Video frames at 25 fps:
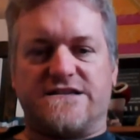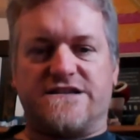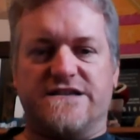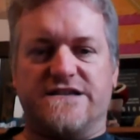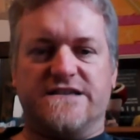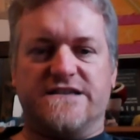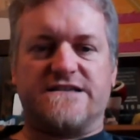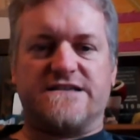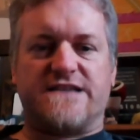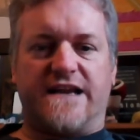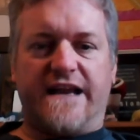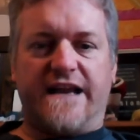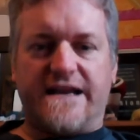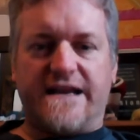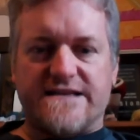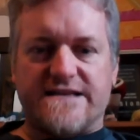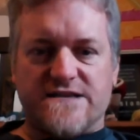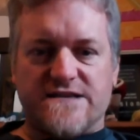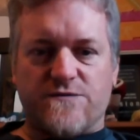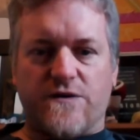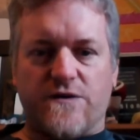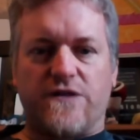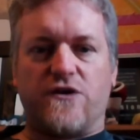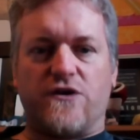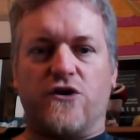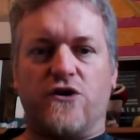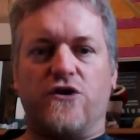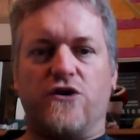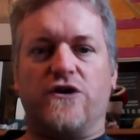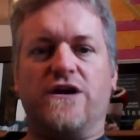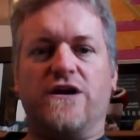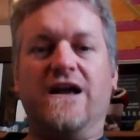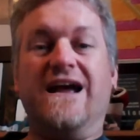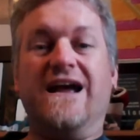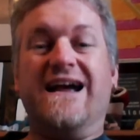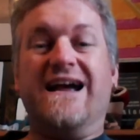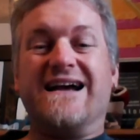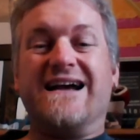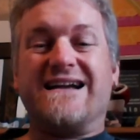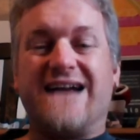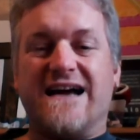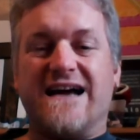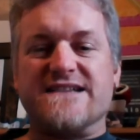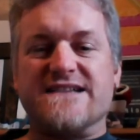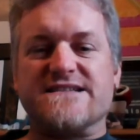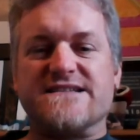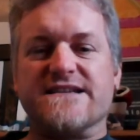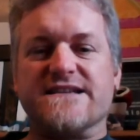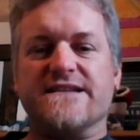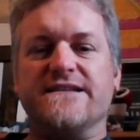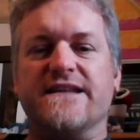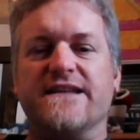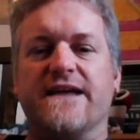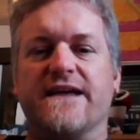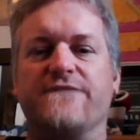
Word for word: She's connected with her cousin.